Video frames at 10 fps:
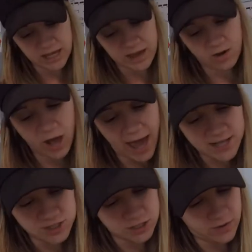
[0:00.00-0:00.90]
kale,
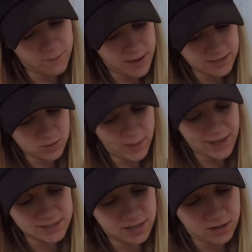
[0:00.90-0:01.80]
cashew, and basil
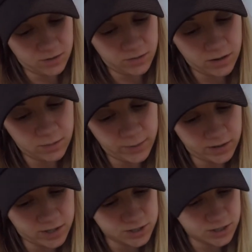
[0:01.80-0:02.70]
pesto. Oh my
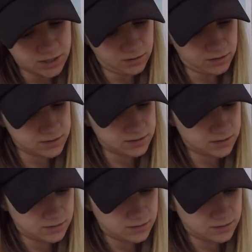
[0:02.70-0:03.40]
gosh, it looks.